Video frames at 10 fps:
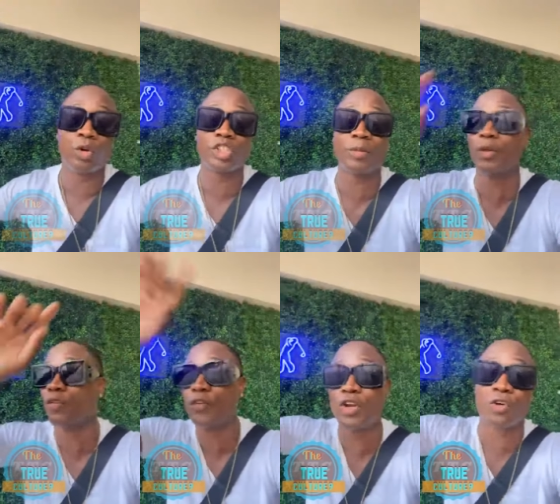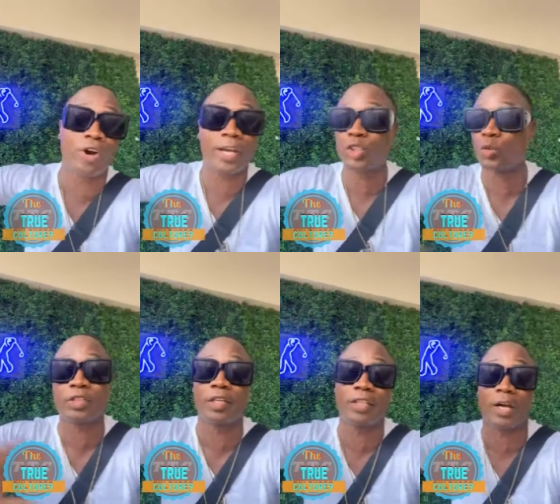I'm going to see me the video right
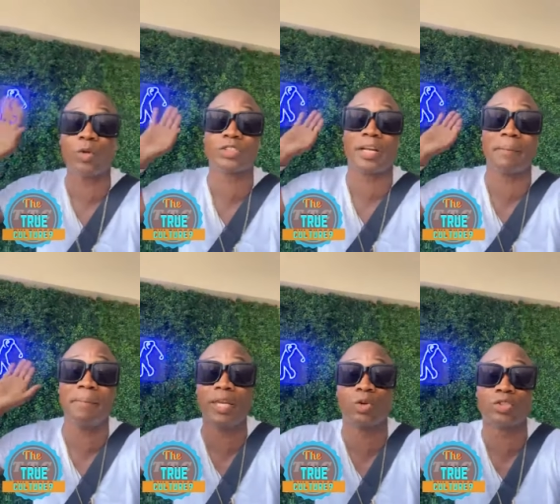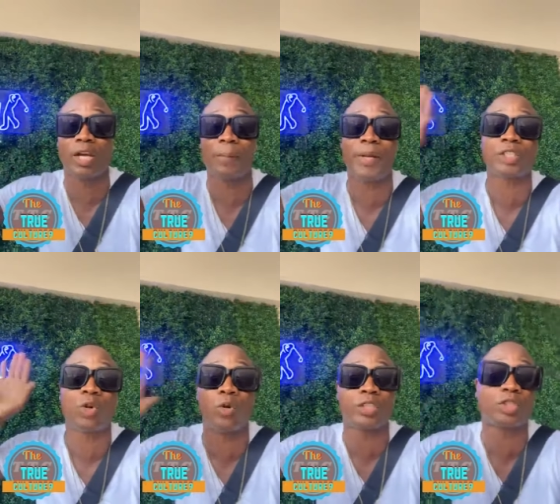through St. And those are the main. Those are the places
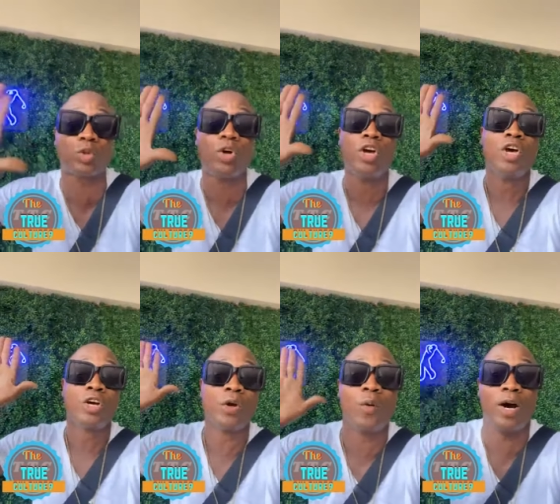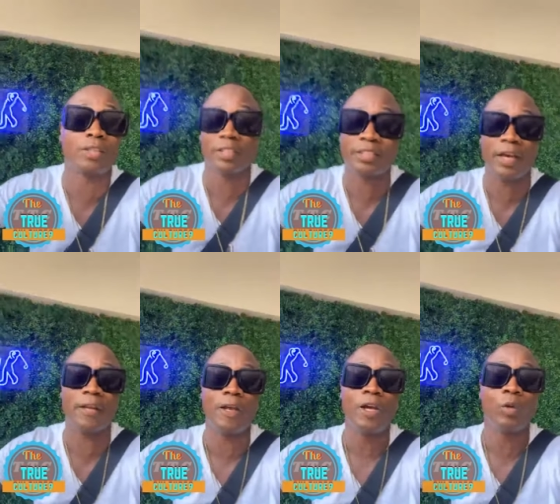closest to the water
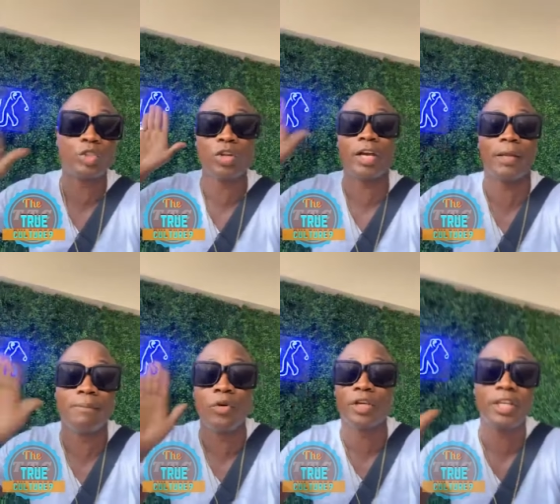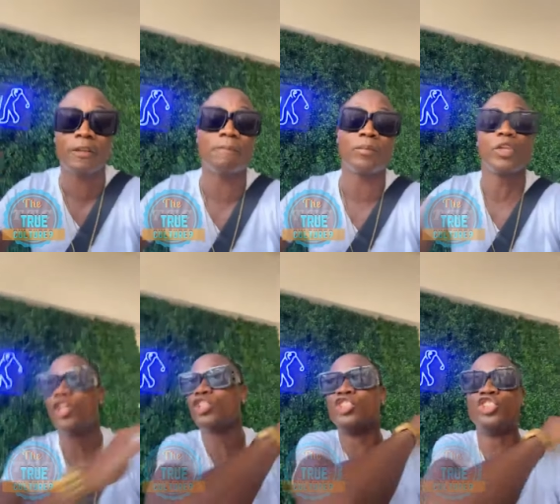side. We should have get more hit.
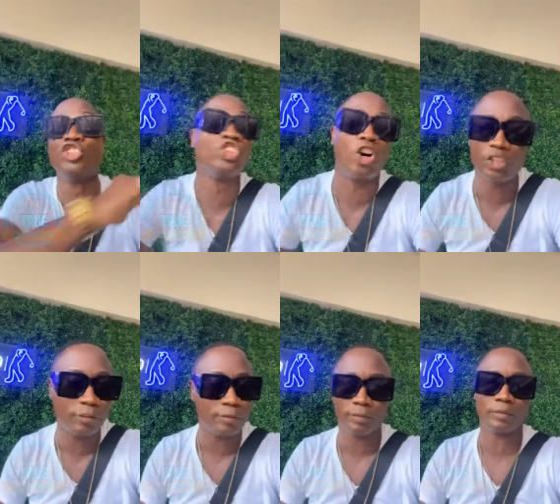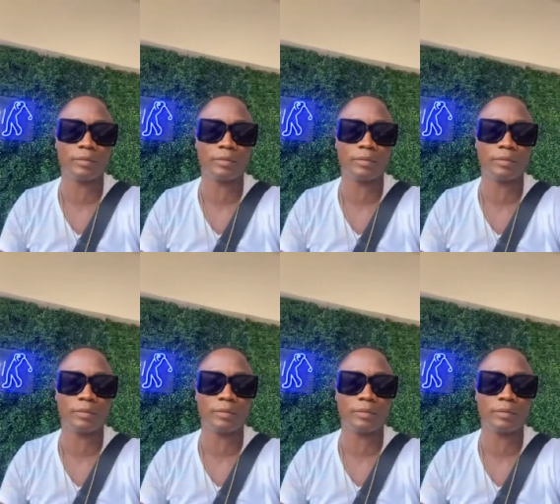None.